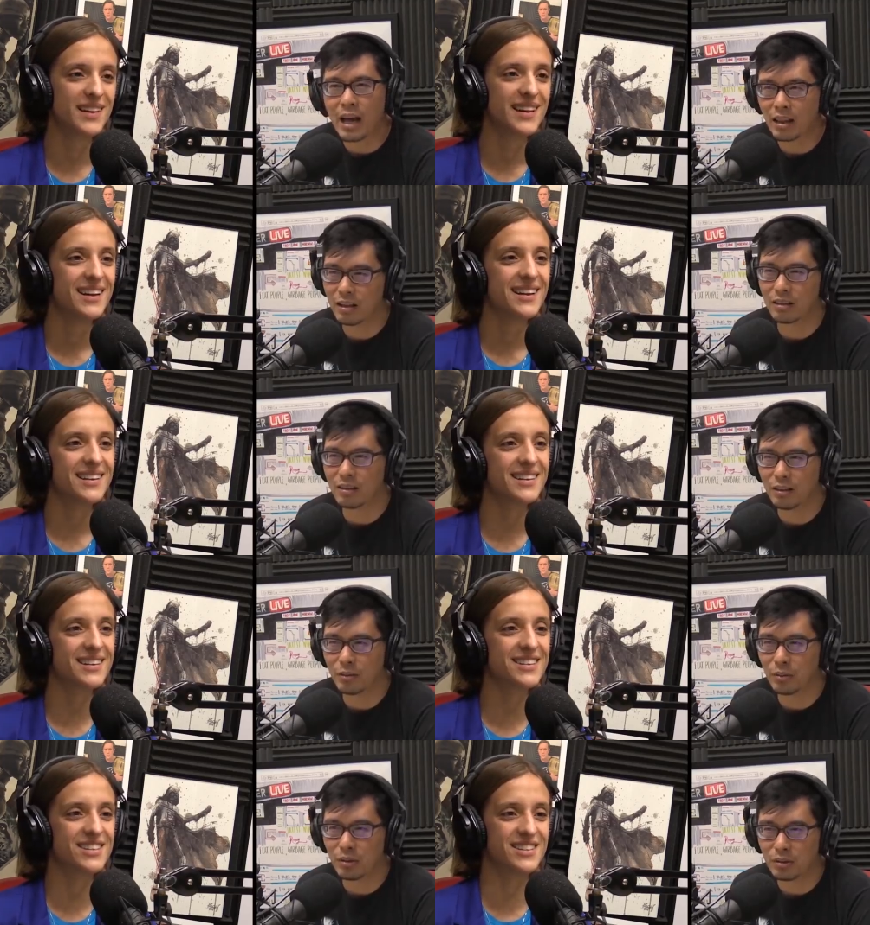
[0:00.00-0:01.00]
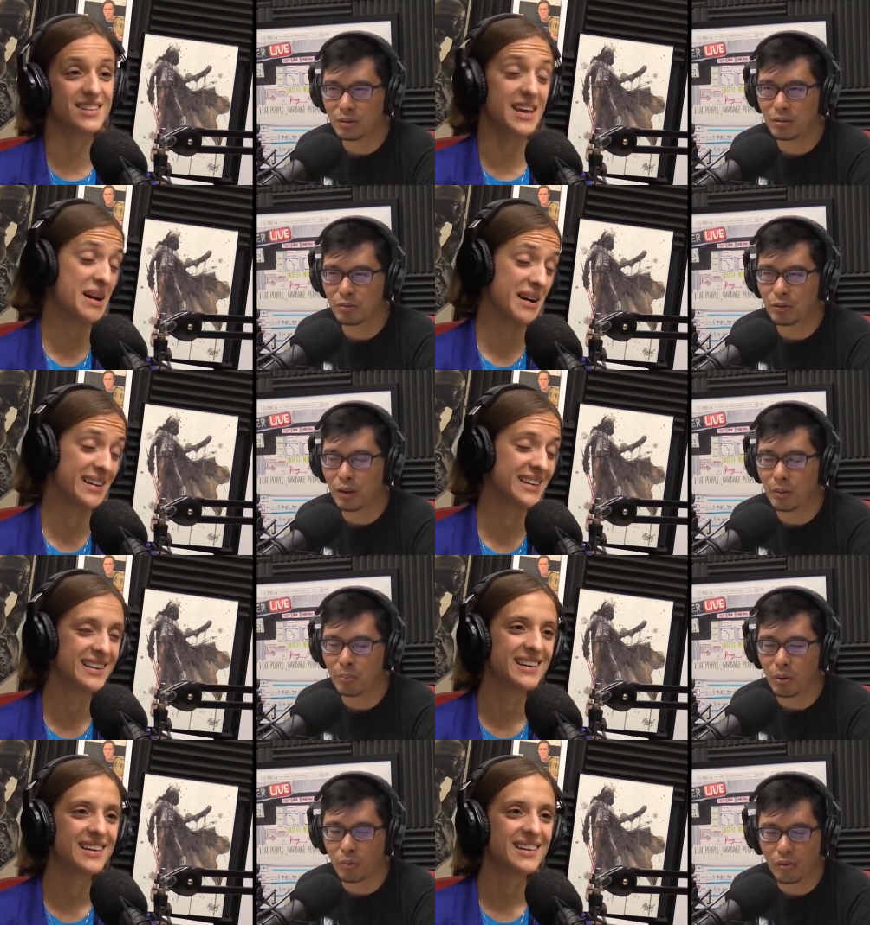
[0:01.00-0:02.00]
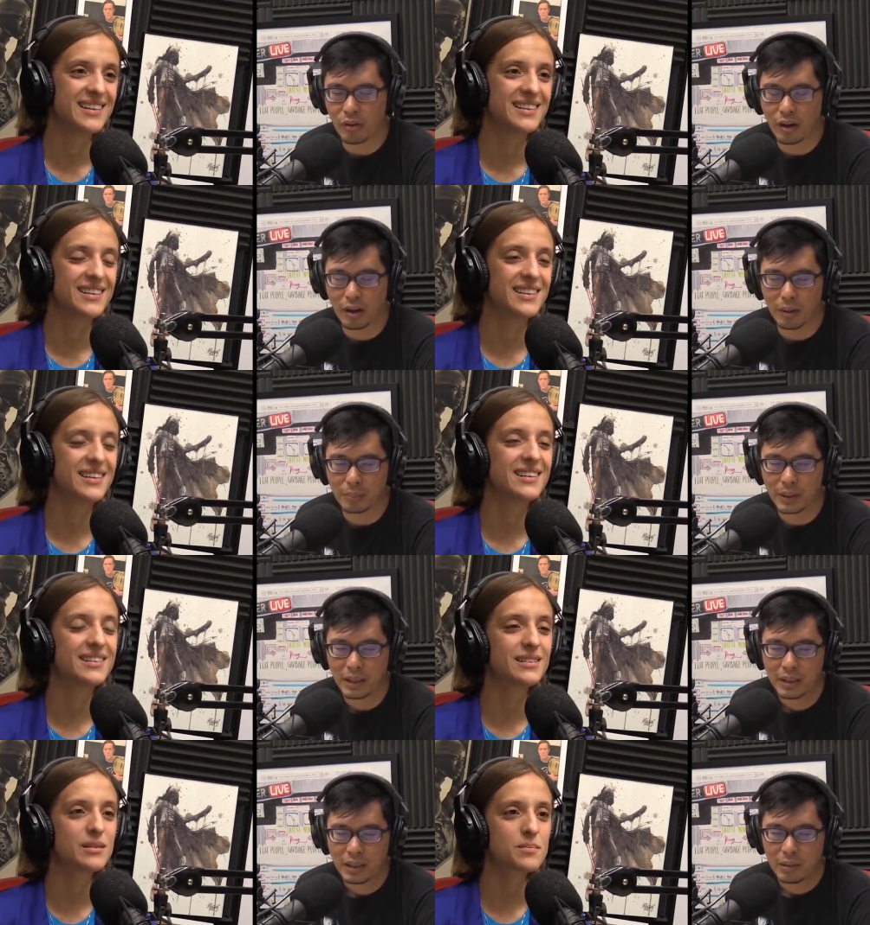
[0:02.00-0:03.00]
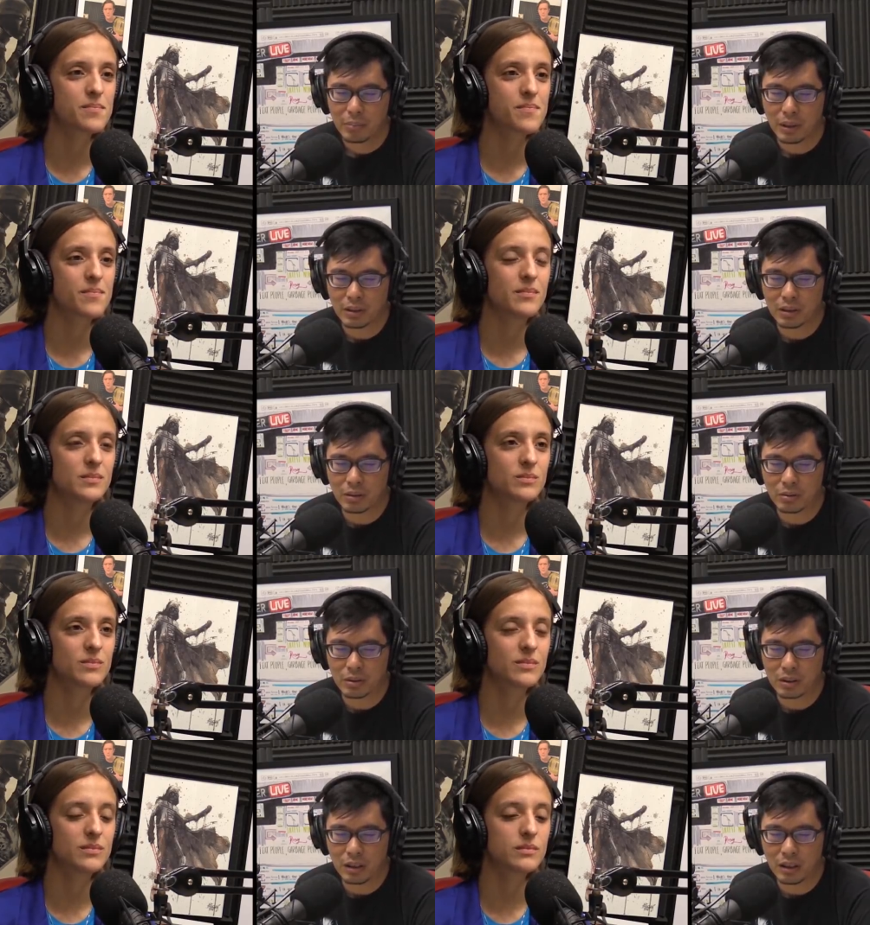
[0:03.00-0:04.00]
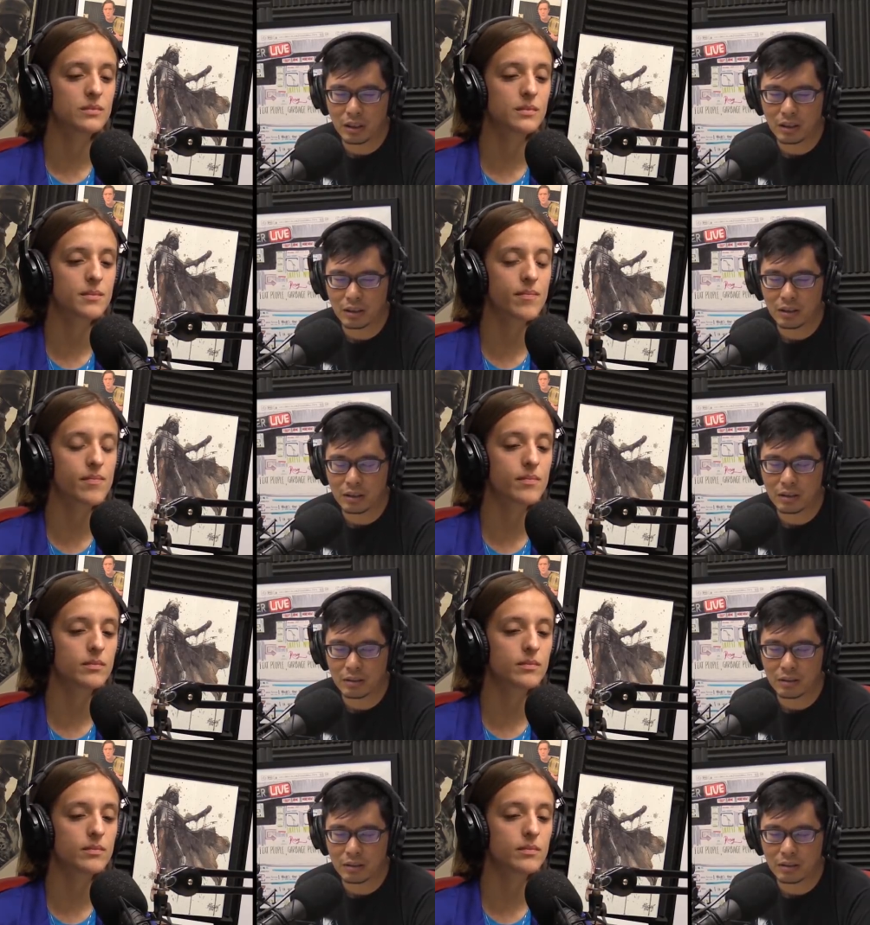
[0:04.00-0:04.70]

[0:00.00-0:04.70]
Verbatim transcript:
Speaker 1: death uh, yeah. for them both. Um, but I just don't see